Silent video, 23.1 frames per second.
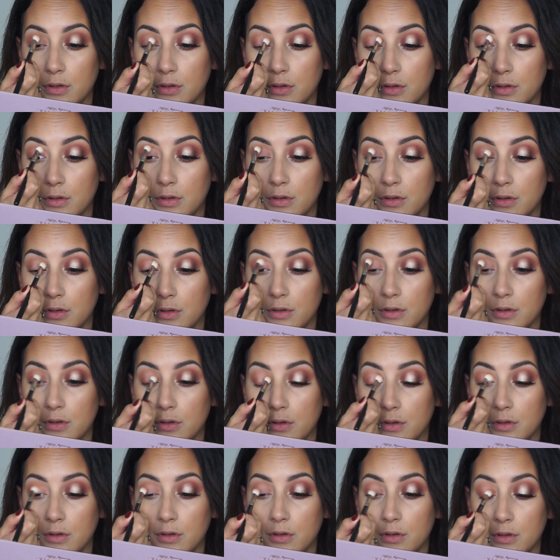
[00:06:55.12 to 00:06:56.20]

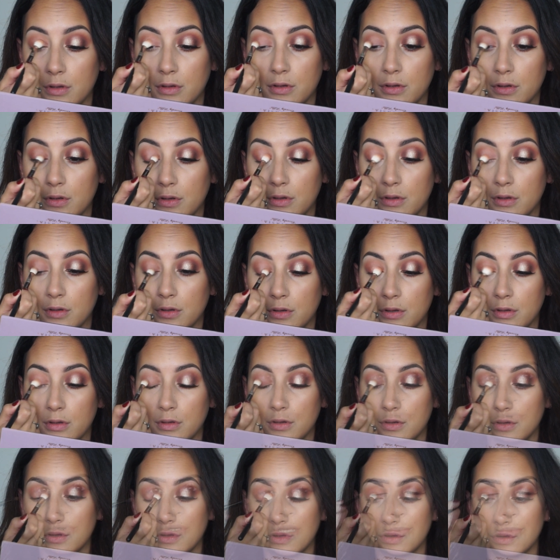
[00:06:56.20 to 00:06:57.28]

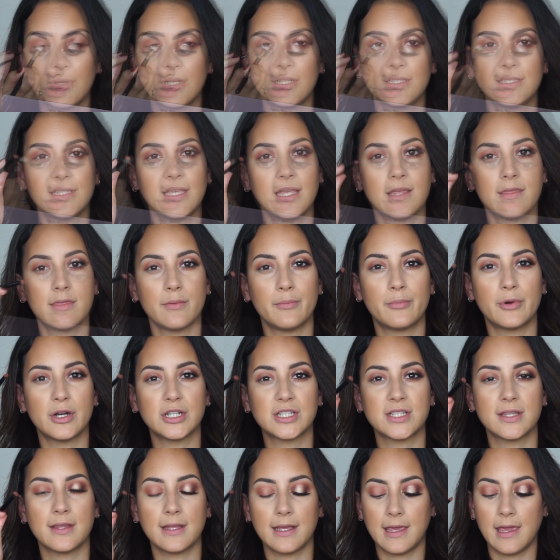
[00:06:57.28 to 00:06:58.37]
I'm going to take the
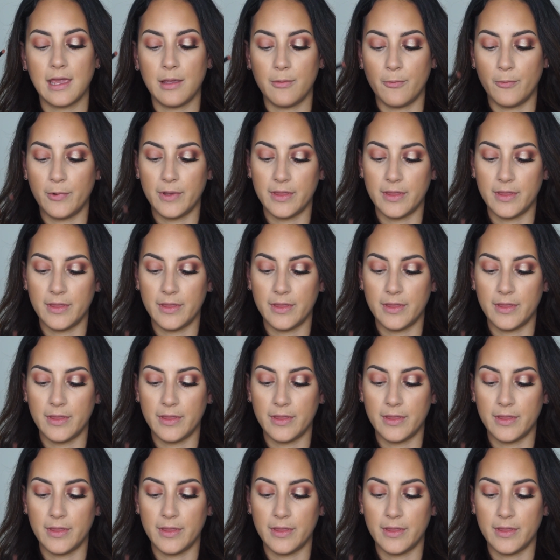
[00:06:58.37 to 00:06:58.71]
brush that came